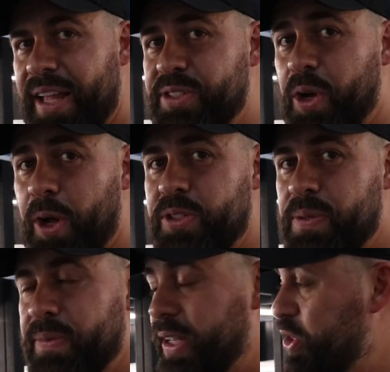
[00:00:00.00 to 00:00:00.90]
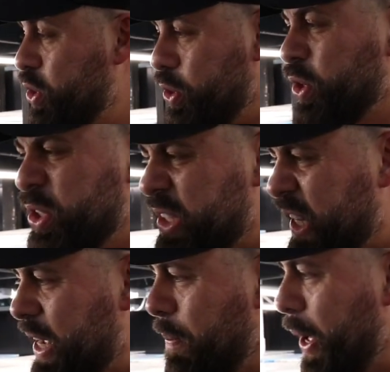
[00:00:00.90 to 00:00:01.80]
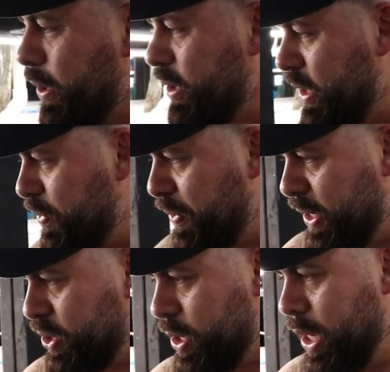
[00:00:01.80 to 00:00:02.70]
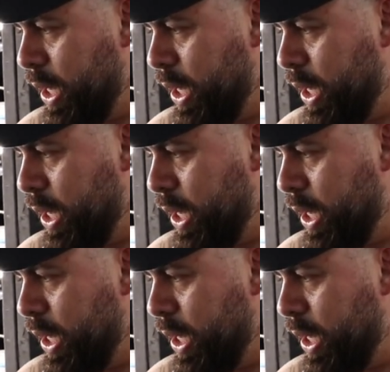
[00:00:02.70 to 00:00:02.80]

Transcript: That's awesome. Can just, just to think about that this fish